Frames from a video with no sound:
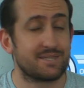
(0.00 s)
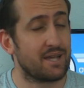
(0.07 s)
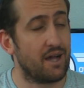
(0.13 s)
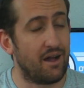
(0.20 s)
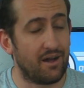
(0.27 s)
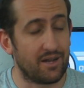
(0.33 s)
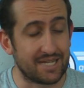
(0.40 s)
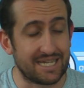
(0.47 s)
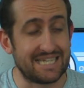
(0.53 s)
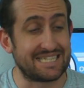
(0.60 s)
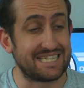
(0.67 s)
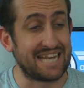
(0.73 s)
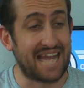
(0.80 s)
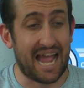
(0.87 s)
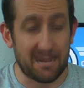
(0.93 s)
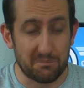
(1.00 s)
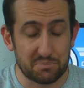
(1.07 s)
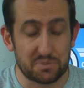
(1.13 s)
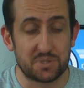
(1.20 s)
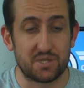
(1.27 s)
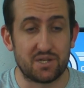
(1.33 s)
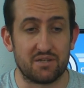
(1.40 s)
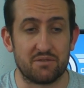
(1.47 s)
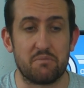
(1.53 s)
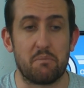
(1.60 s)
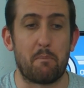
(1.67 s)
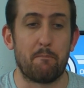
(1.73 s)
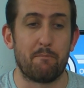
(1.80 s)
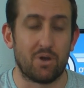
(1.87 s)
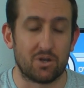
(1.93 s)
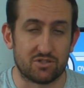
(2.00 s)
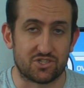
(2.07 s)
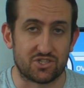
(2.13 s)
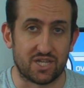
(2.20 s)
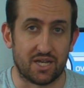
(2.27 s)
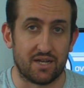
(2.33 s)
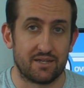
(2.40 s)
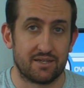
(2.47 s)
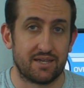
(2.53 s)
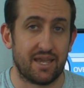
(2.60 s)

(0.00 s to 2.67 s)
card is an absolute monster